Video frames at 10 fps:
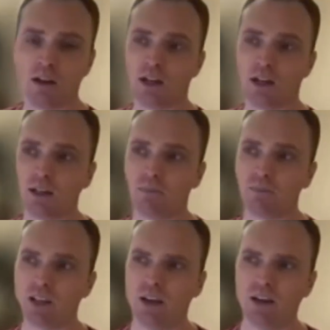
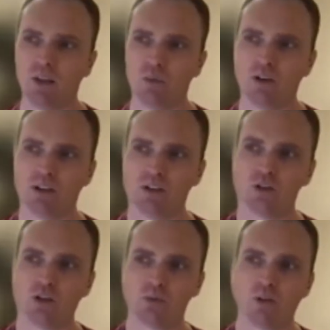Another one in
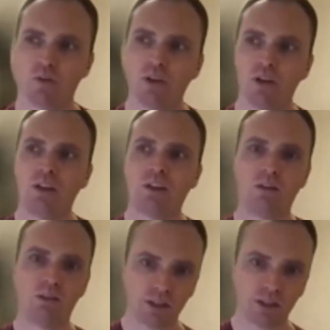terms of the
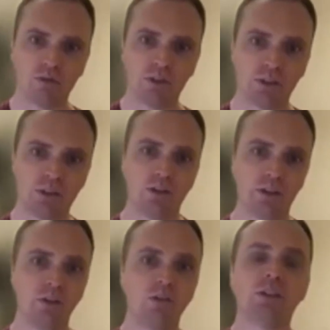legal risks and the
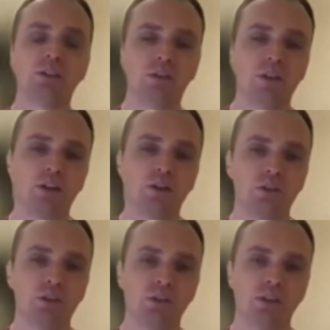legal
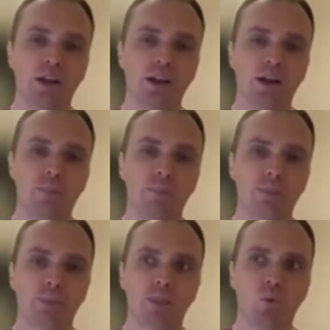considerations,
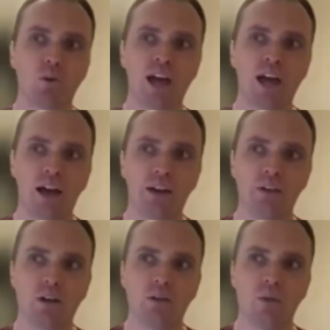what had
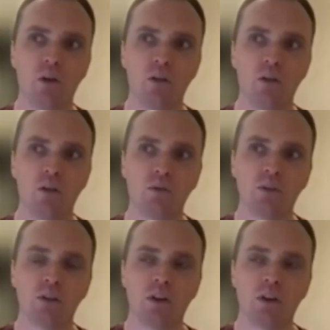evolved